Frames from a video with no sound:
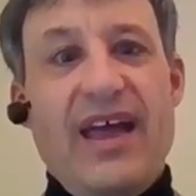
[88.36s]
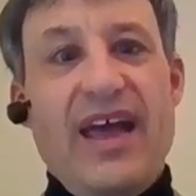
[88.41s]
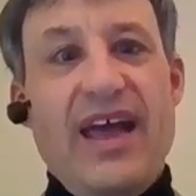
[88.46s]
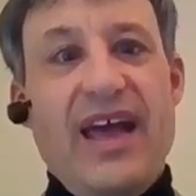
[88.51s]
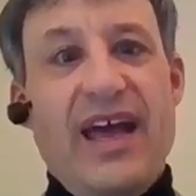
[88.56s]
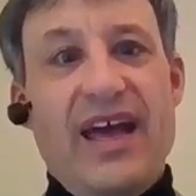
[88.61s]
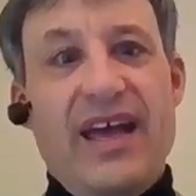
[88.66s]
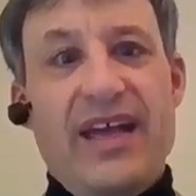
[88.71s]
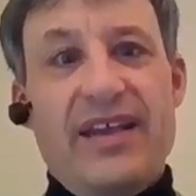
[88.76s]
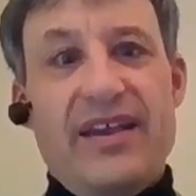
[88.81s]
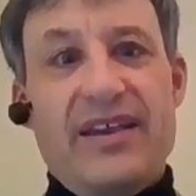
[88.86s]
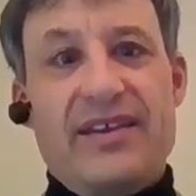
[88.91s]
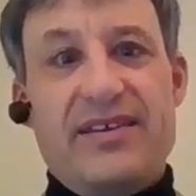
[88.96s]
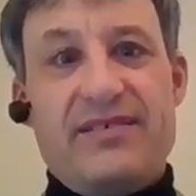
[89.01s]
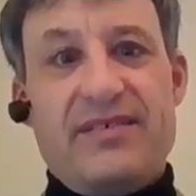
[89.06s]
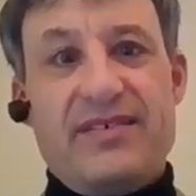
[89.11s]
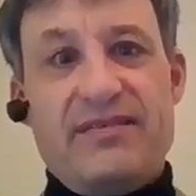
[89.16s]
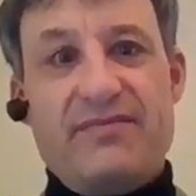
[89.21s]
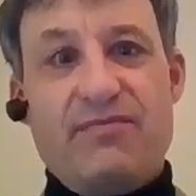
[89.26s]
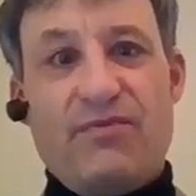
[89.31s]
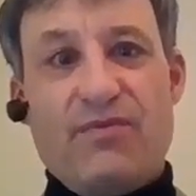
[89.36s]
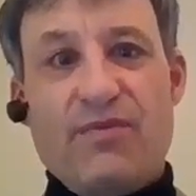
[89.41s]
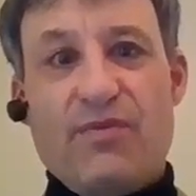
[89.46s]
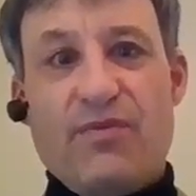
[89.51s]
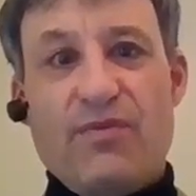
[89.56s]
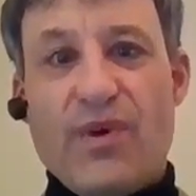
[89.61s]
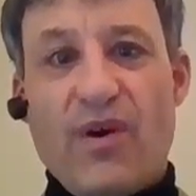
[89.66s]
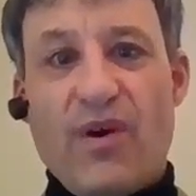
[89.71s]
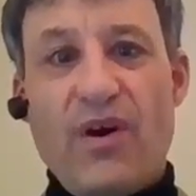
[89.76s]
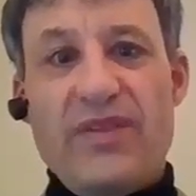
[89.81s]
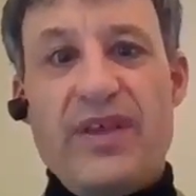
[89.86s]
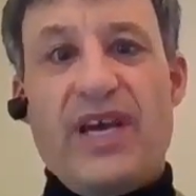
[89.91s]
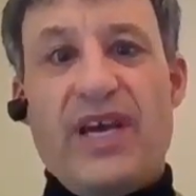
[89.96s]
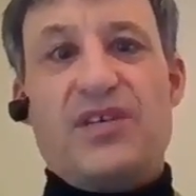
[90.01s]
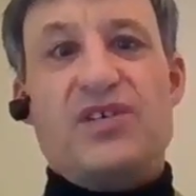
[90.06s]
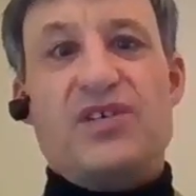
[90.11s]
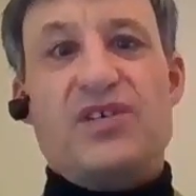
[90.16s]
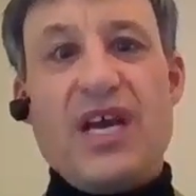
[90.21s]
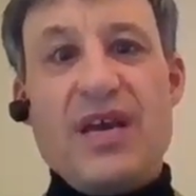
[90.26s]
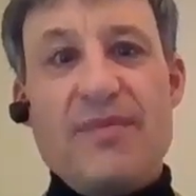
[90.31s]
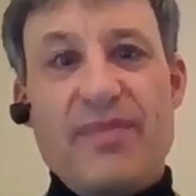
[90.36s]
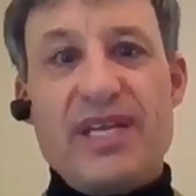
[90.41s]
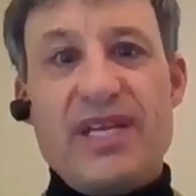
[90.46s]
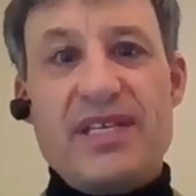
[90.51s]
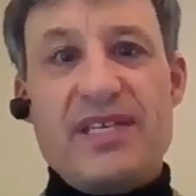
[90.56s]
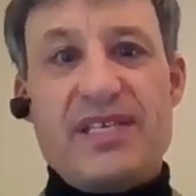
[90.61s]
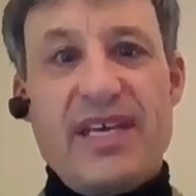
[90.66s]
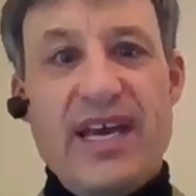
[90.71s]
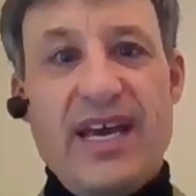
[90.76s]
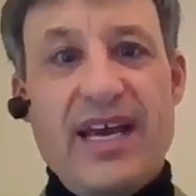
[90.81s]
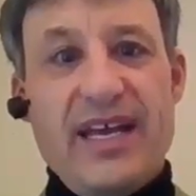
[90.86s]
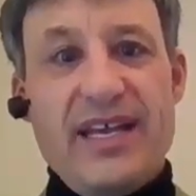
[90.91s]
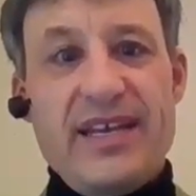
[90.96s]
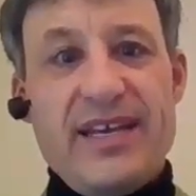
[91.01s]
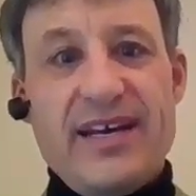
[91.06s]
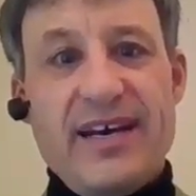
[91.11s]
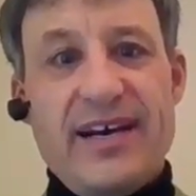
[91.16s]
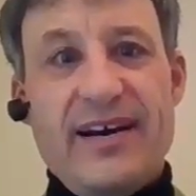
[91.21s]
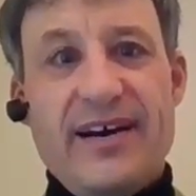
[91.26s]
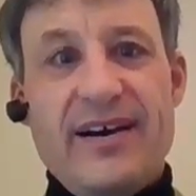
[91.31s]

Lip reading: and where all the excitement and